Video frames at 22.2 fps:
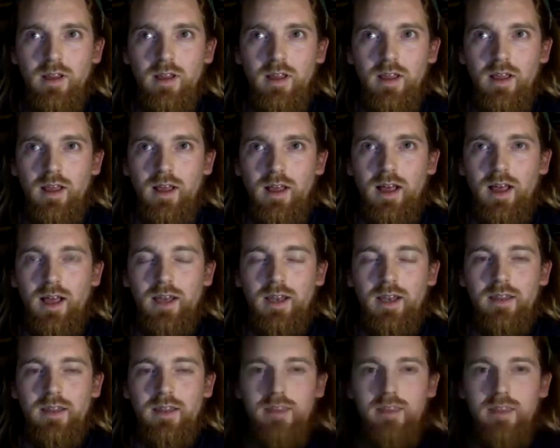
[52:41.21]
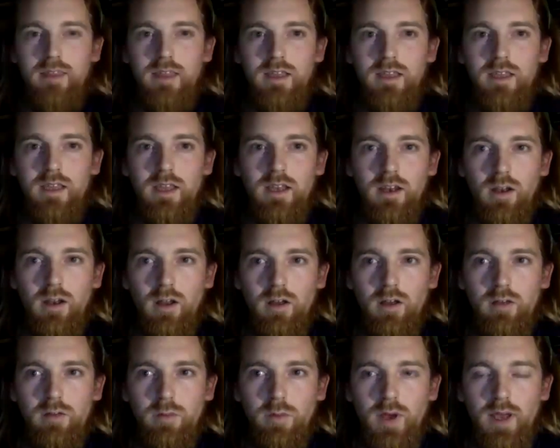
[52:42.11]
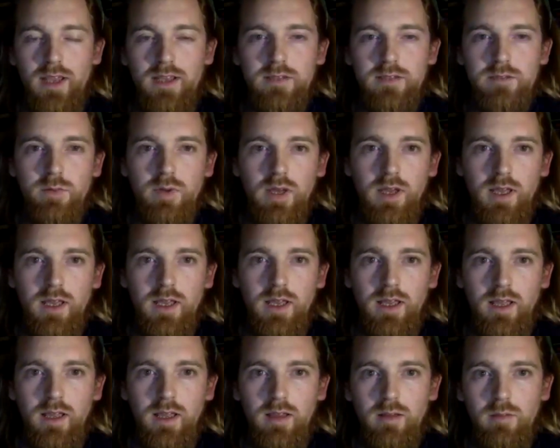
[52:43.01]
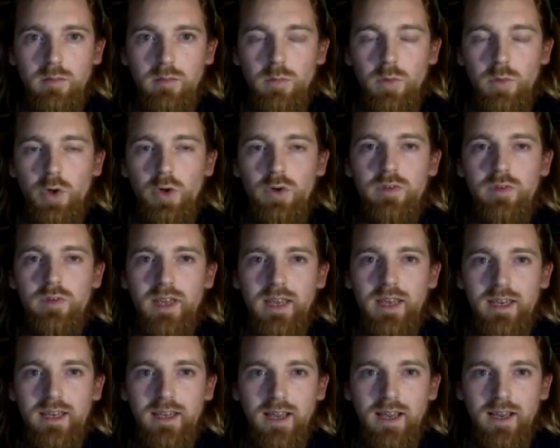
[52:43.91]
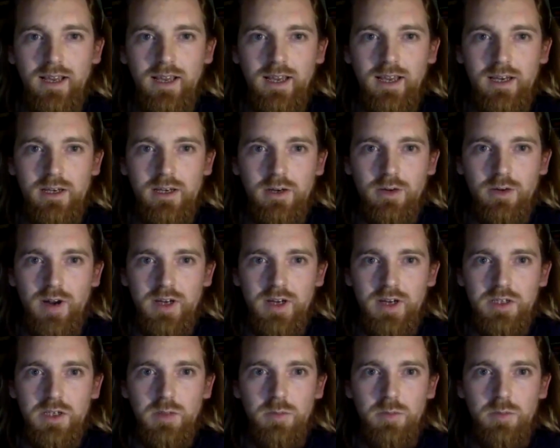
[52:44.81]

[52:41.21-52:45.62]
Mm-hmm. And I think in a lot of ways we're moving in that kind of direction.